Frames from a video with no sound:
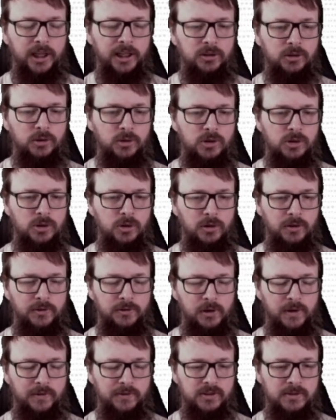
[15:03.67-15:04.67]
So if you
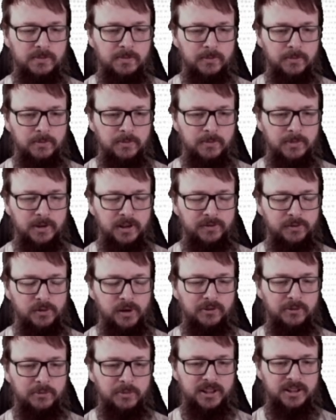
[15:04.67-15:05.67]
have
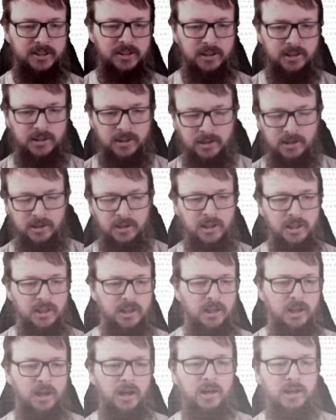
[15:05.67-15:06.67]
missed it,
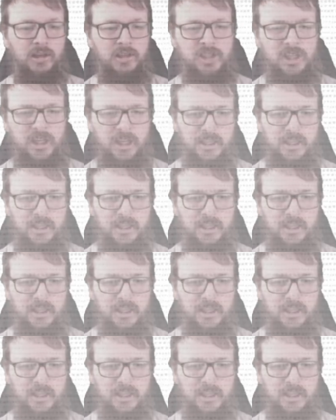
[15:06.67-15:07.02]
check it